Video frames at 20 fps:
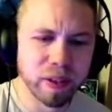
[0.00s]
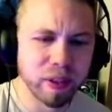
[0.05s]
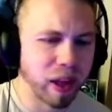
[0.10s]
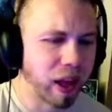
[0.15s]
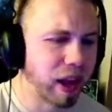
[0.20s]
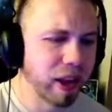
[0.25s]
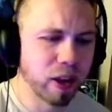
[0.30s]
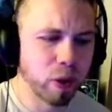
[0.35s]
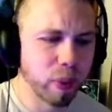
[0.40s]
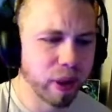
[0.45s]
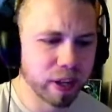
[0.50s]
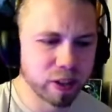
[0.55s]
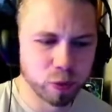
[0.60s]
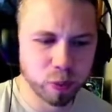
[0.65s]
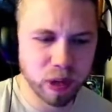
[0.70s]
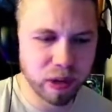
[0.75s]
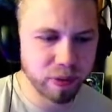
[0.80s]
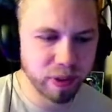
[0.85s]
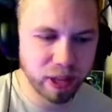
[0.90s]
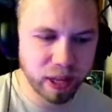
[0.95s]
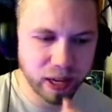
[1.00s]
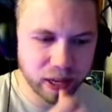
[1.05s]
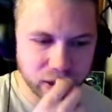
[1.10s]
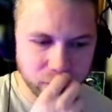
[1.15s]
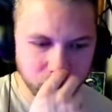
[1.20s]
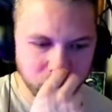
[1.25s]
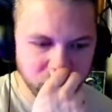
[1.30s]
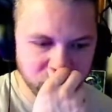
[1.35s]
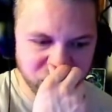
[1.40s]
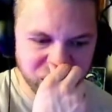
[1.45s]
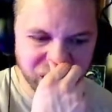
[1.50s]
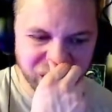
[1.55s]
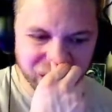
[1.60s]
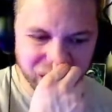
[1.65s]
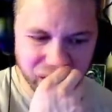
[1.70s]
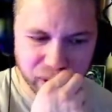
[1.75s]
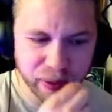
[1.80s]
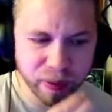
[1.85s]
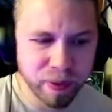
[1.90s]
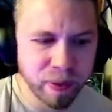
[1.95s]
iOS, whatever the heck you want to call
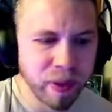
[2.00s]
it.